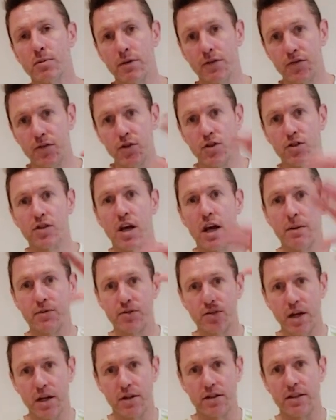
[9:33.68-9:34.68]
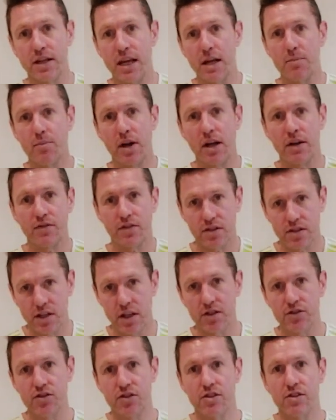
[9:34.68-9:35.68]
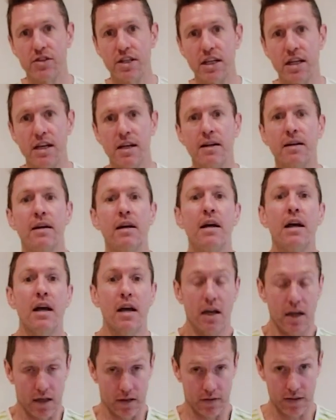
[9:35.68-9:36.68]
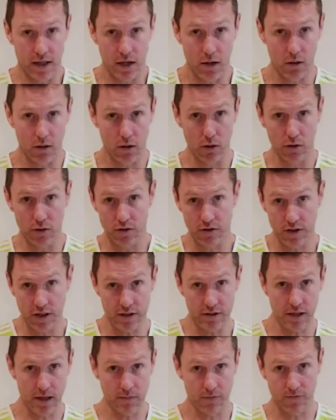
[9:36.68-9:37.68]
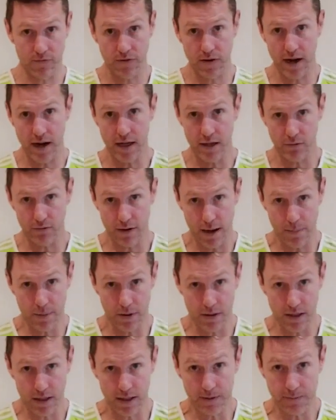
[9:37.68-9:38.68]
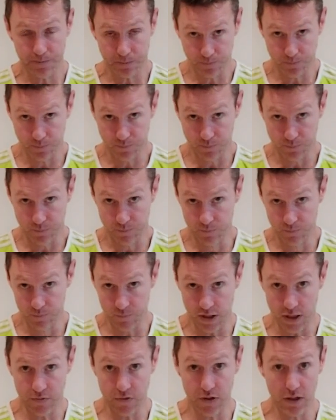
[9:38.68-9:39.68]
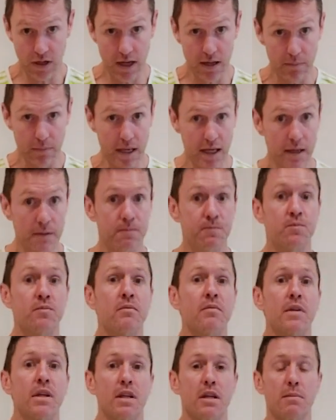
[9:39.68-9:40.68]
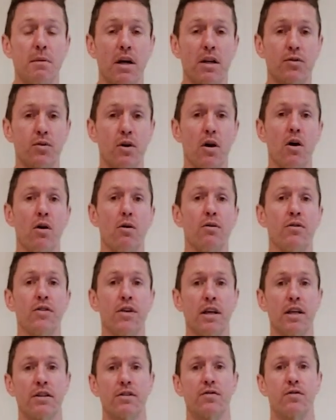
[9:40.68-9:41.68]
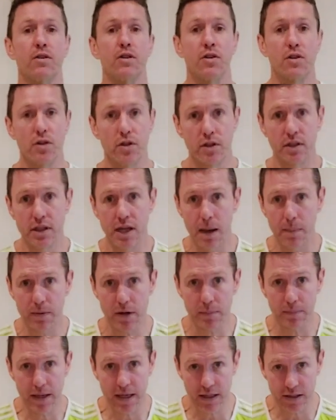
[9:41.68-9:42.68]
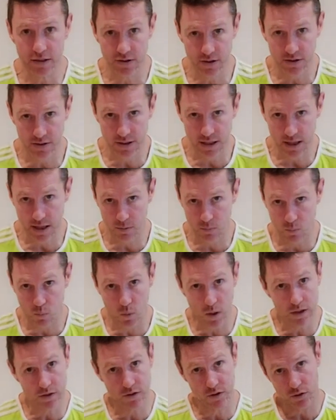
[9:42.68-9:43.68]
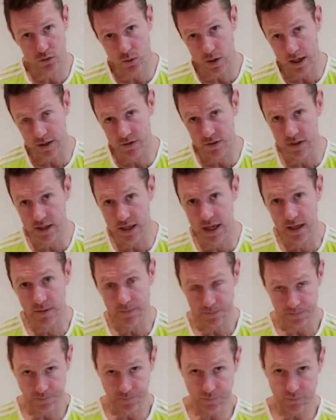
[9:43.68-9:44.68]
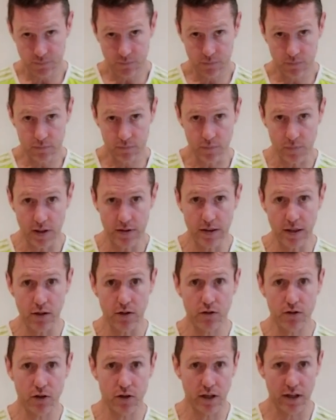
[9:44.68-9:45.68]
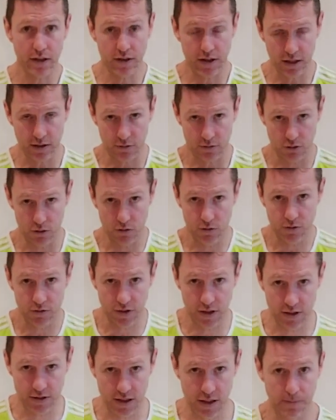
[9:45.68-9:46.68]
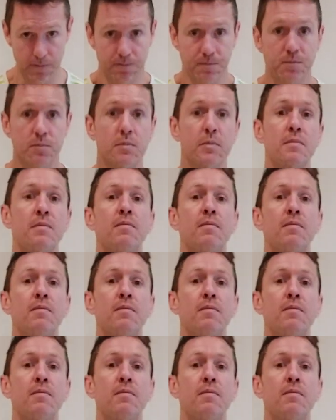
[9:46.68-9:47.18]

them a few times throughout the day, breakfast, lunch, and dinner. And that will loosen things up fairly rapidly. If you're like me, you might as well hold things for a good couple of minutes, once or twice a day. That'll certainly loosen things up.